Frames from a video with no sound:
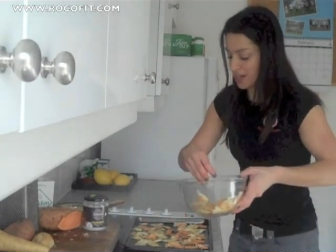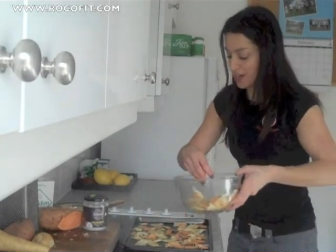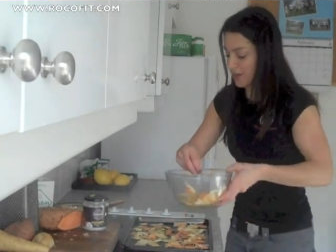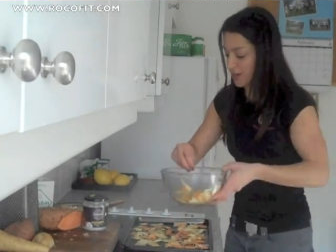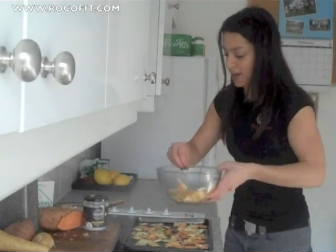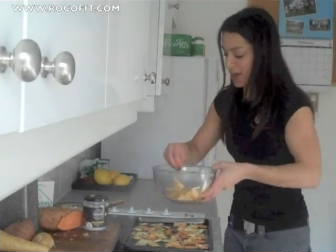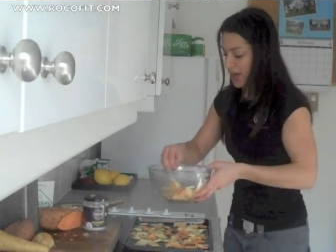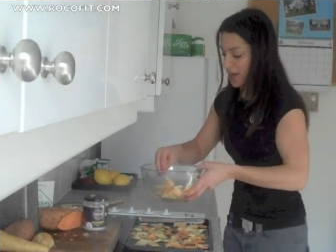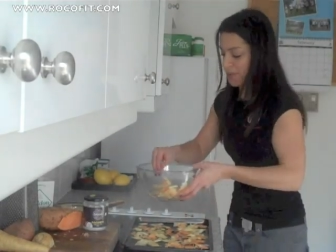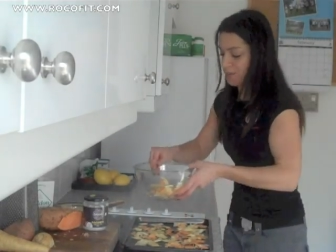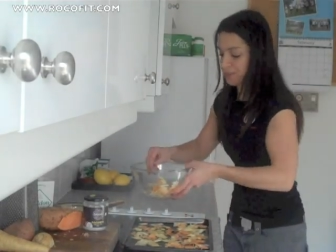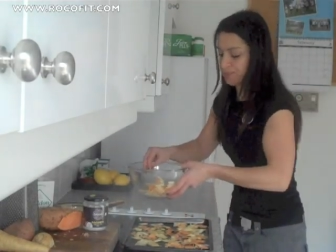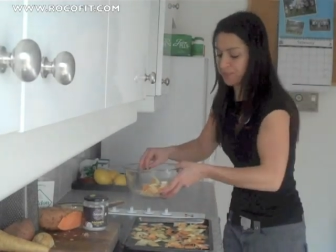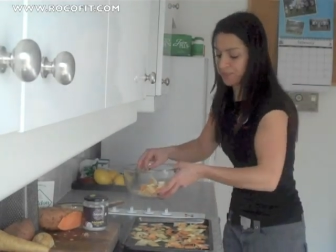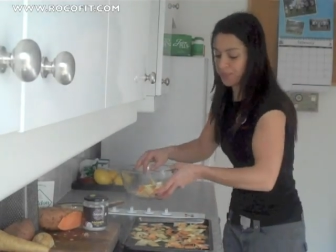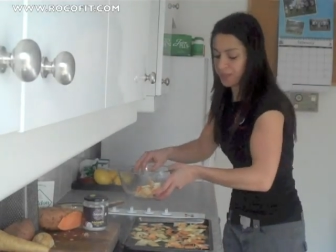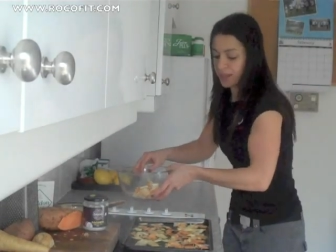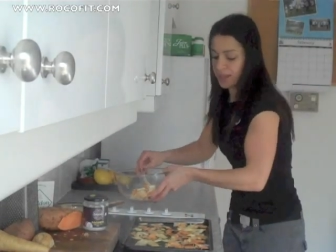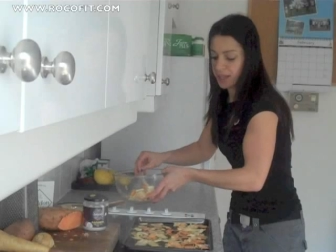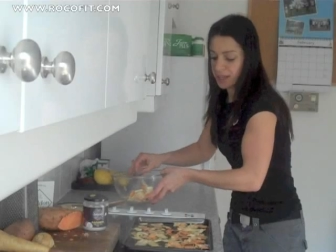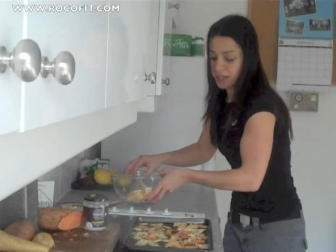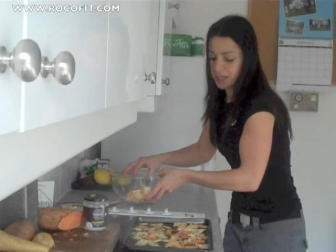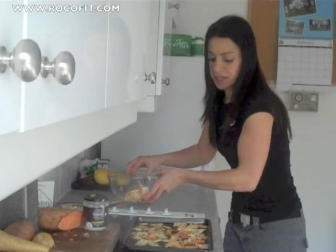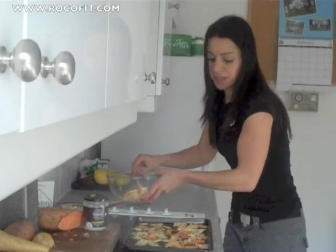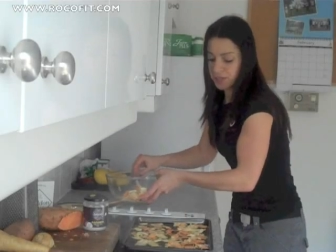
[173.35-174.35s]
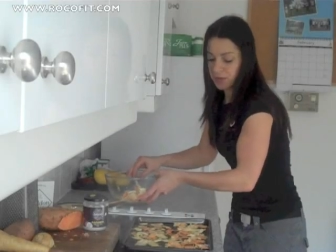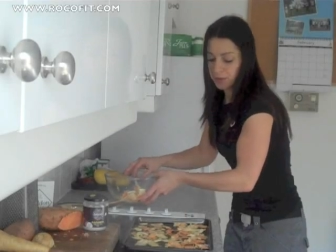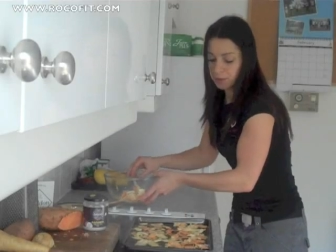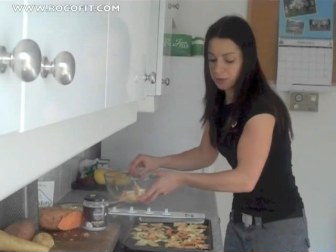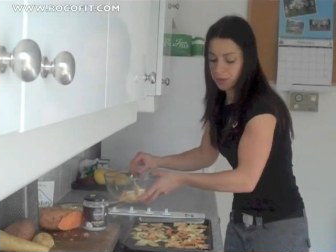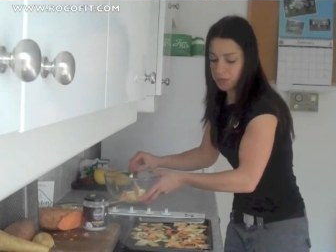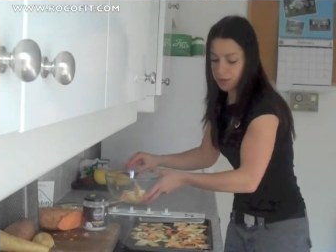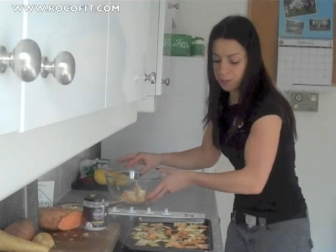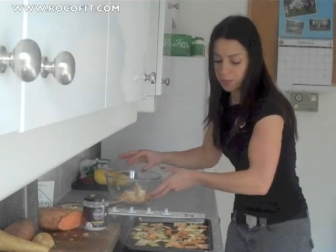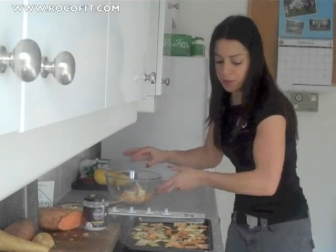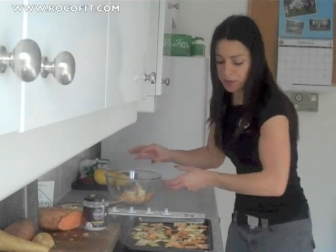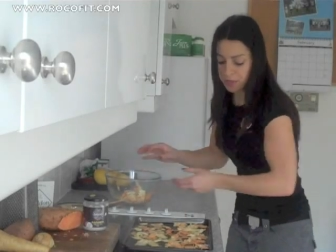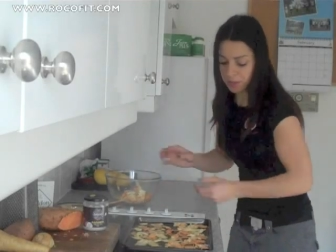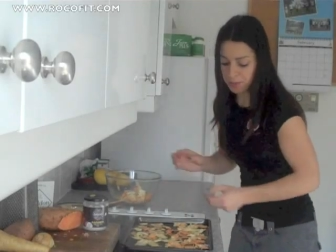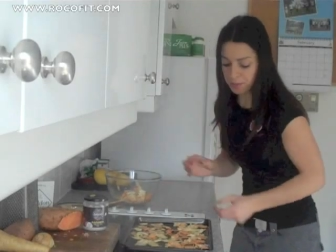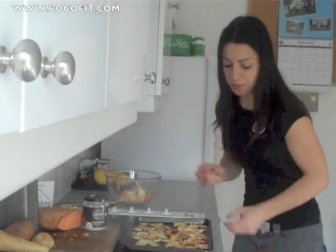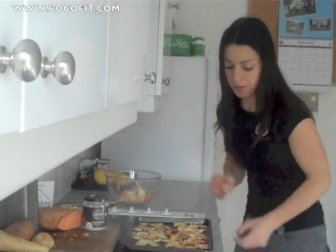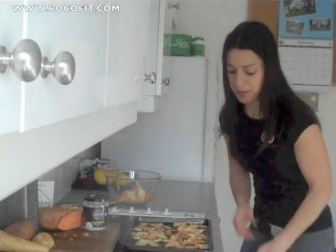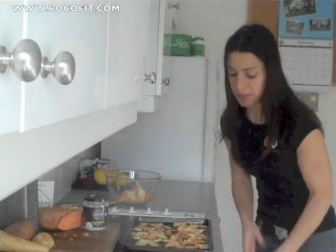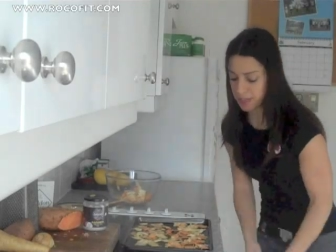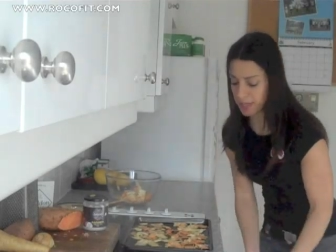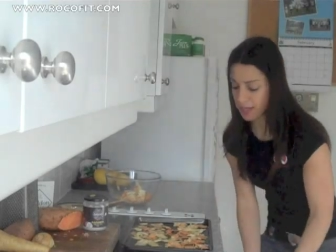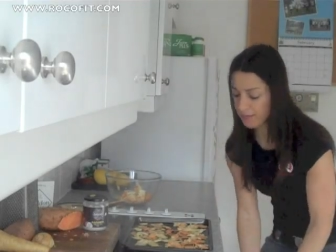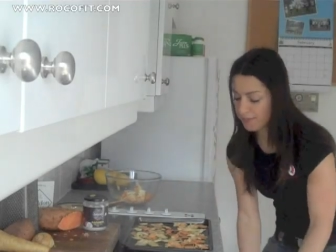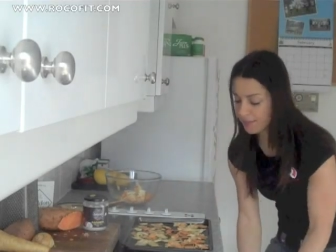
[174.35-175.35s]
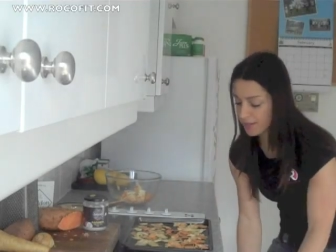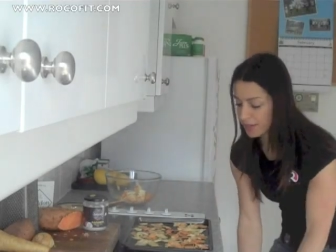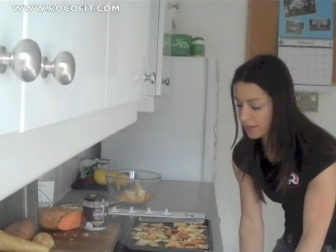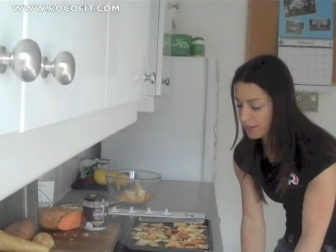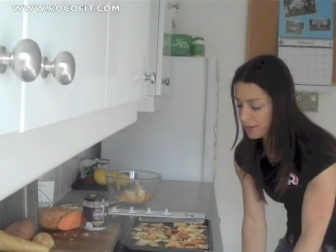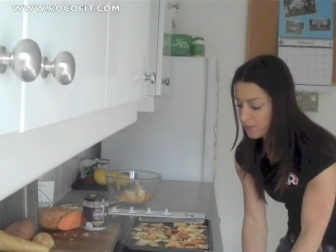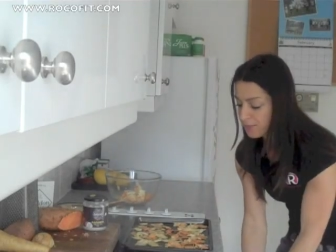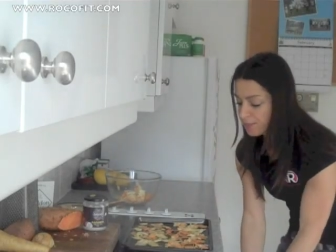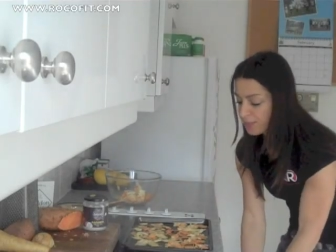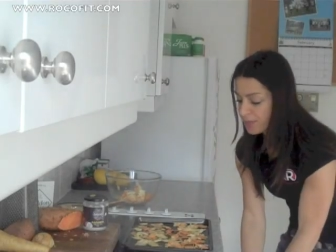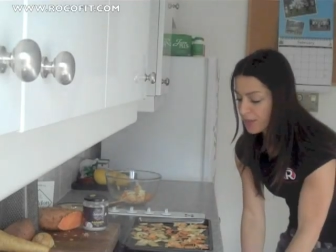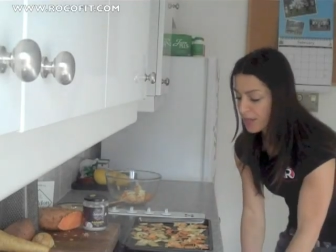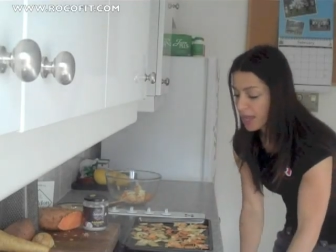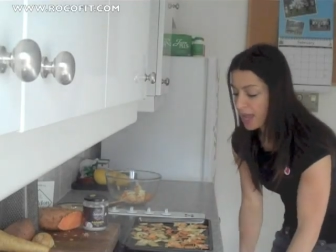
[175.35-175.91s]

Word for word: Okay, so I'm going to put them in the oven,